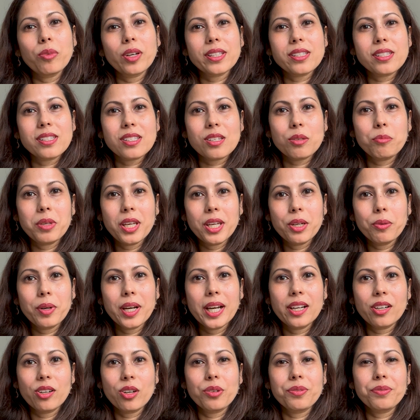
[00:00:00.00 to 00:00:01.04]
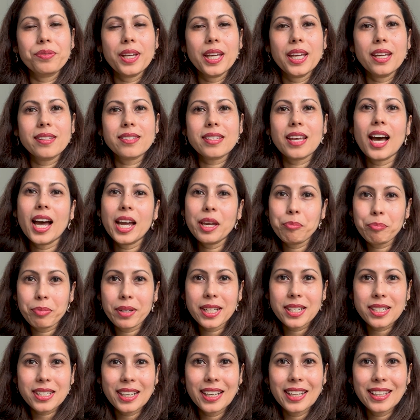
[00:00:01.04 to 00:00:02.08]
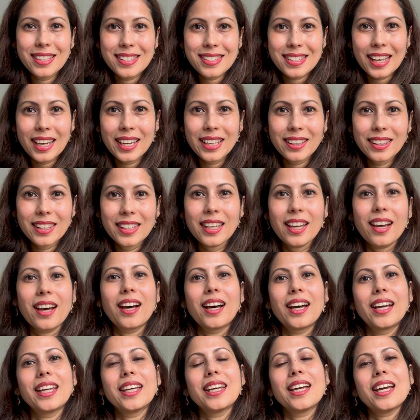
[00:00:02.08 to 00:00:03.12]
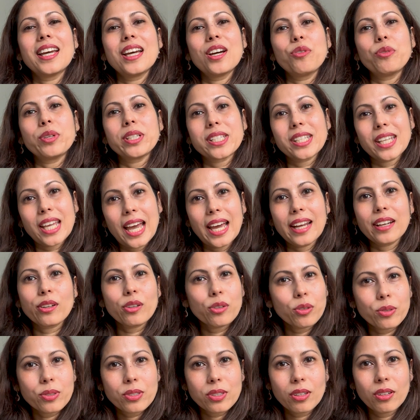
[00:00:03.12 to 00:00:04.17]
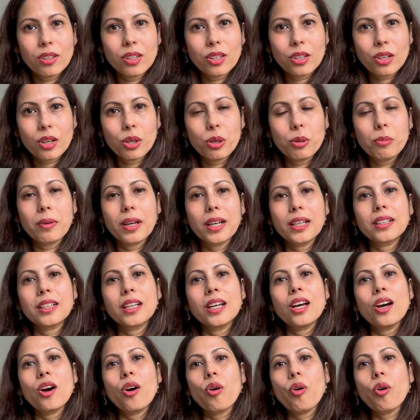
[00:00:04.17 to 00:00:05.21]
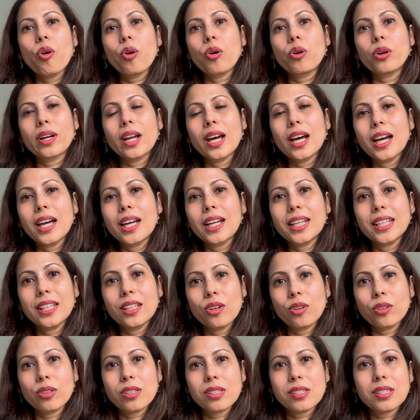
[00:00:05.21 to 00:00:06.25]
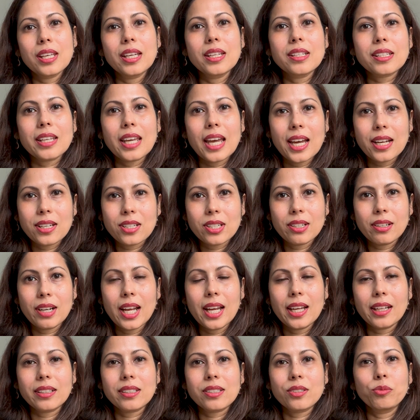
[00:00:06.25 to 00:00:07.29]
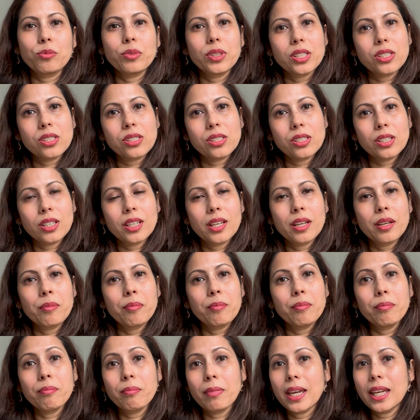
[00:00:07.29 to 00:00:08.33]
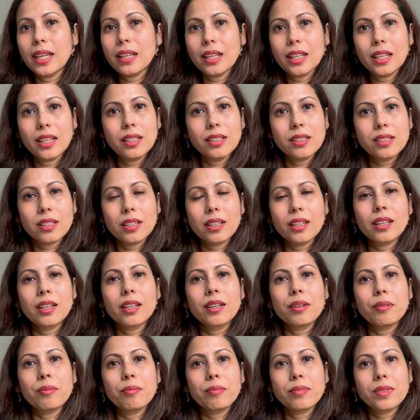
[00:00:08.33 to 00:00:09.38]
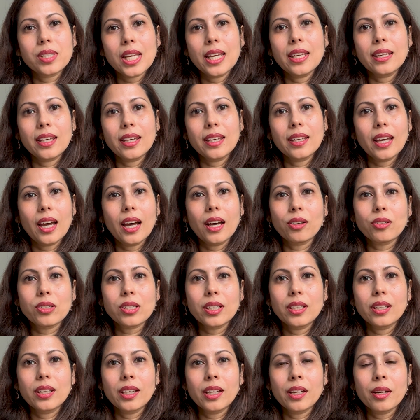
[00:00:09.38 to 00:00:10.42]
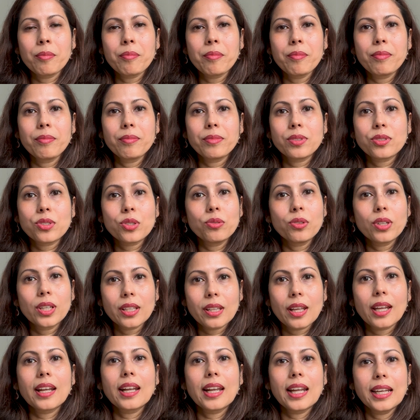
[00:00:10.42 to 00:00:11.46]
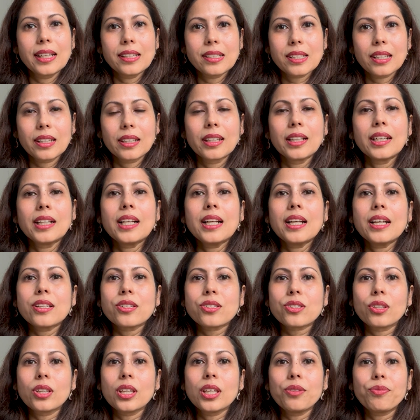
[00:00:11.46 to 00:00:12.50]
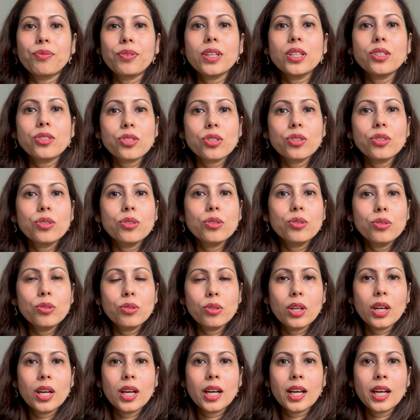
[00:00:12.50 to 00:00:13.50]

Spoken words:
ones to be aware of is high pressure inside the eye, which can cause glaucoma, or early onset cataracts, which may need taking out sooner than later. So if you do